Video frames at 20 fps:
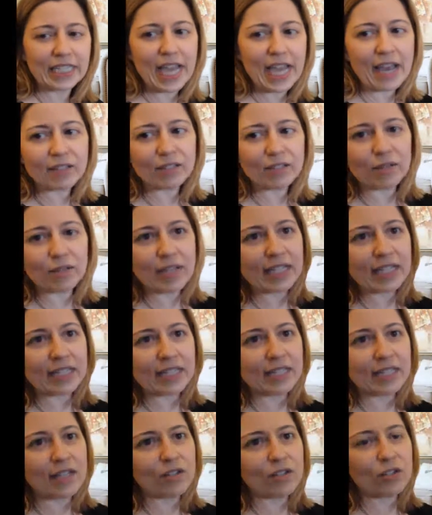Yes, so
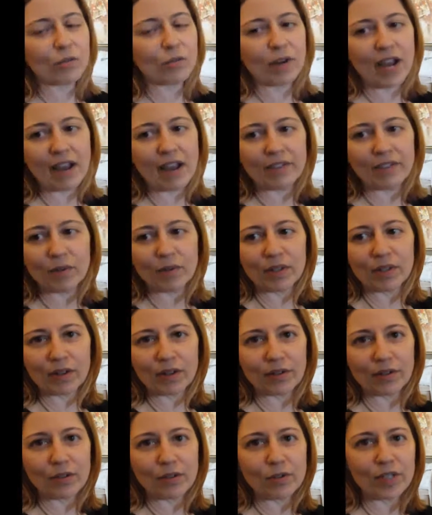that's the issue we're having with
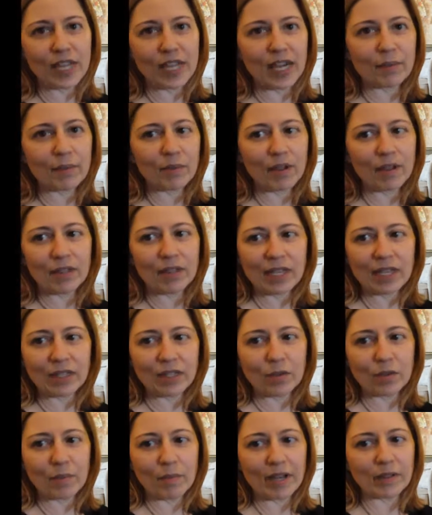our new camera.
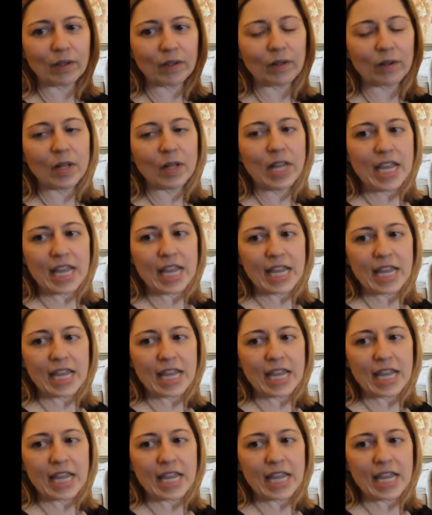Thank you, Michael.